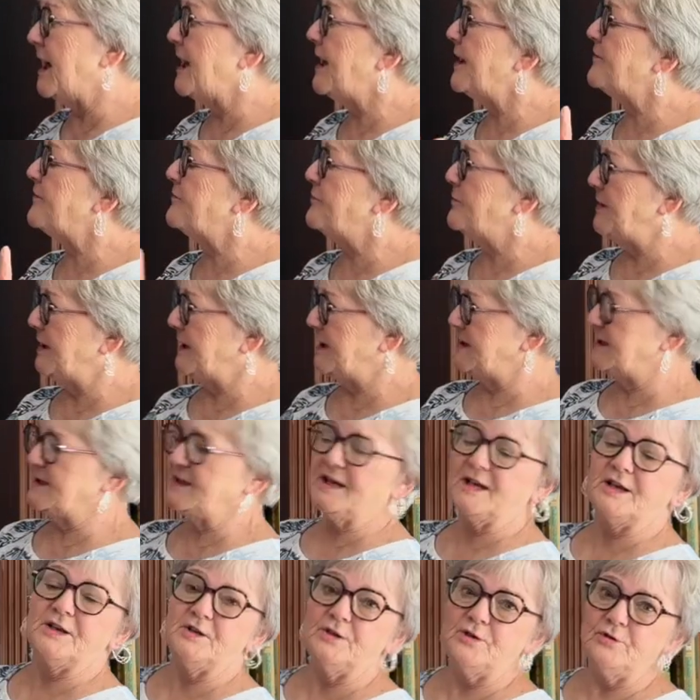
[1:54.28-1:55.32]
have picked
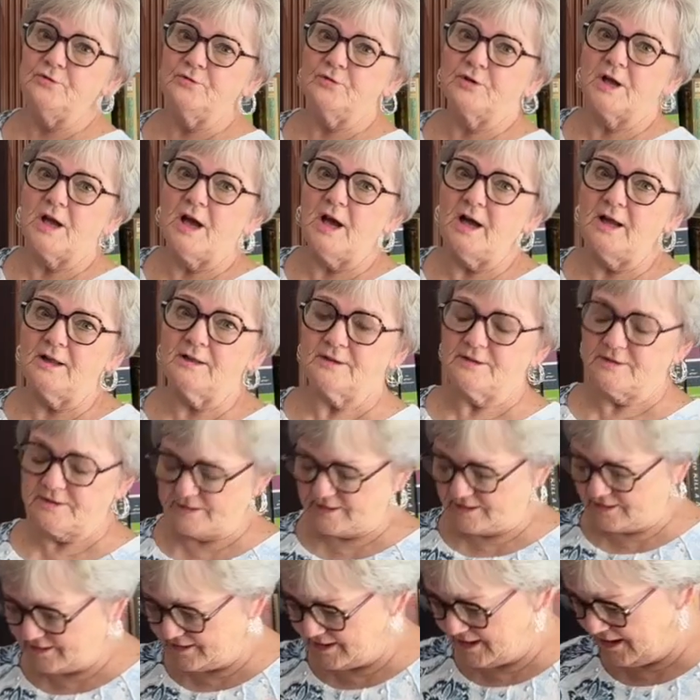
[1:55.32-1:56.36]
a new
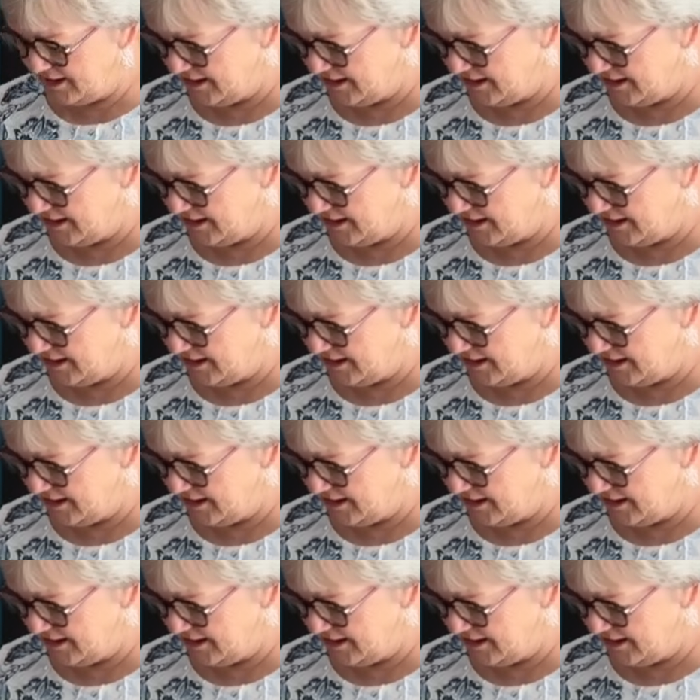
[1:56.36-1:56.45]
color